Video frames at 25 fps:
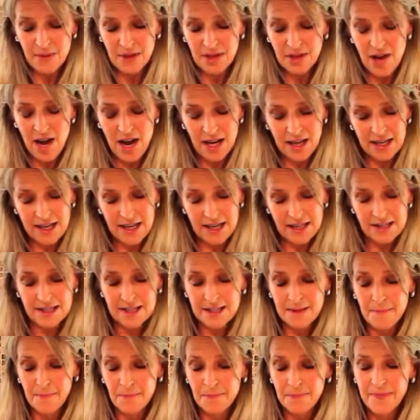but not
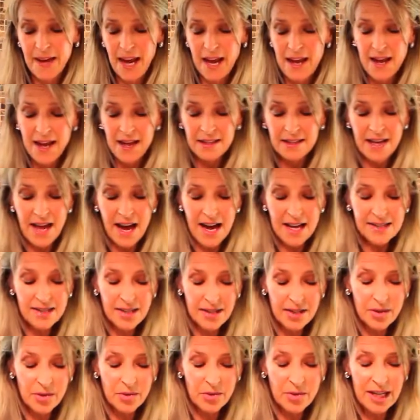least,
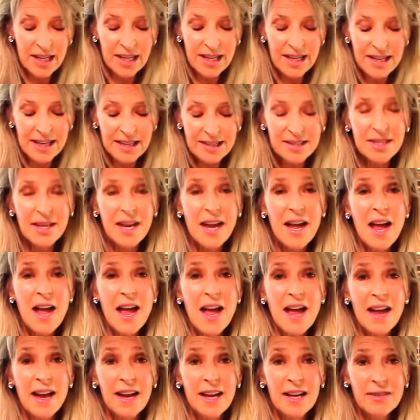last ingredient
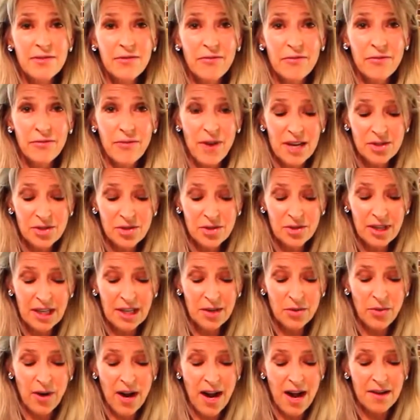is freshly
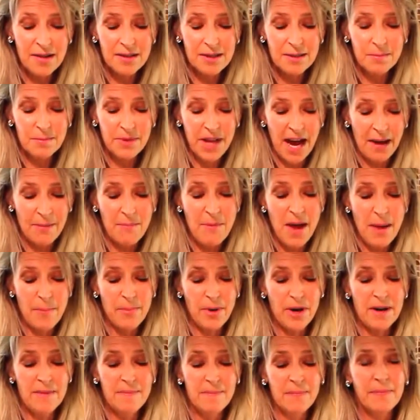ground black
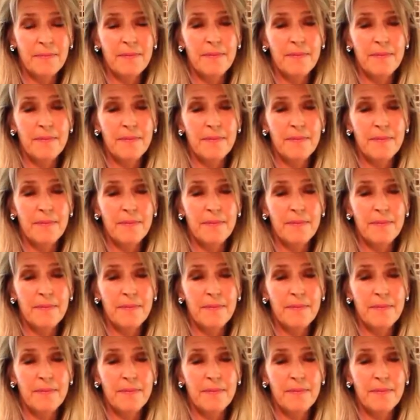pepper.